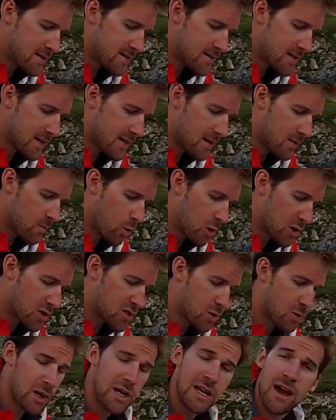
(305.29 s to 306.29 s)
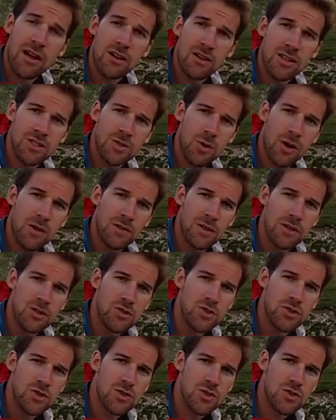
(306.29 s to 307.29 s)
And uh, worked our way down to this refuge.
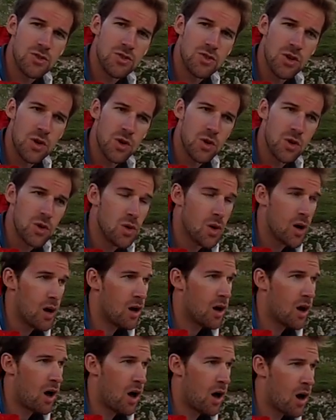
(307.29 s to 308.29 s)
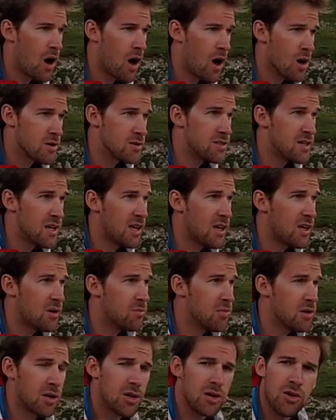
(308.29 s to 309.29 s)
So uh, a hard day,
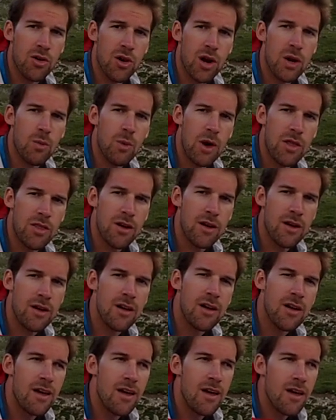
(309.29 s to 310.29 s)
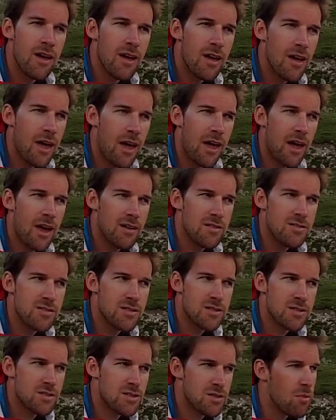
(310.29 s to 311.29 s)
but great weather.
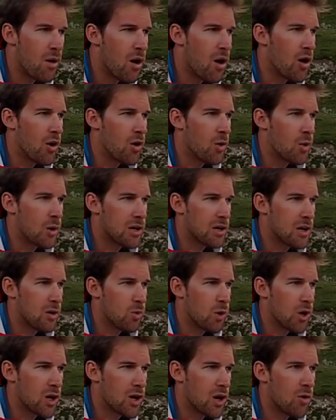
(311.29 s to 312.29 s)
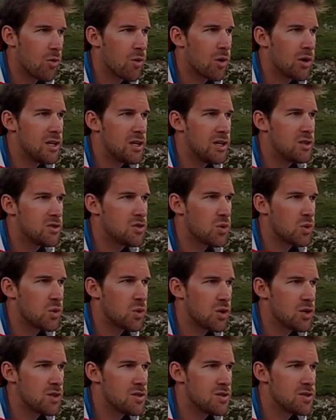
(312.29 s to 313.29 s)
And tomorrow we're going to work our way
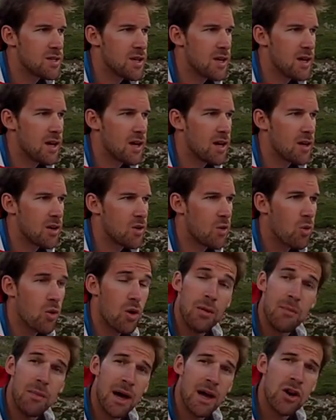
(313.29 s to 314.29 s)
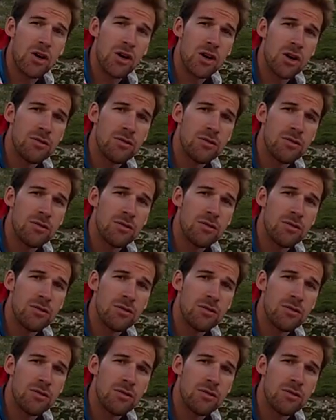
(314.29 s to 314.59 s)
towards uh, Courmayeur.